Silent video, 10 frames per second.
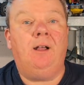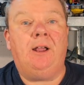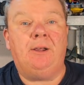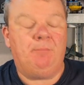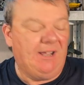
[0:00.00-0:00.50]

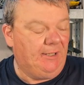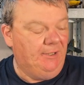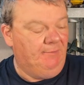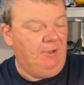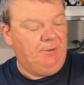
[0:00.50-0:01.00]
And I'm back in
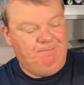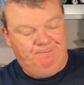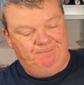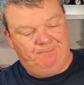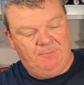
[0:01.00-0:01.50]
the room.
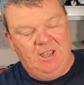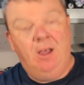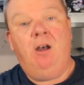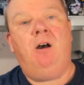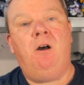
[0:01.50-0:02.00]

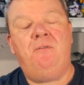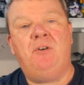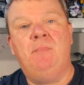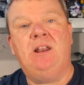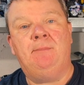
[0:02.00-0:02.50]

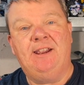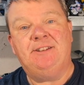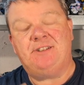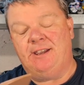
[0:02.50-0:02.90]
0.5 millimetre,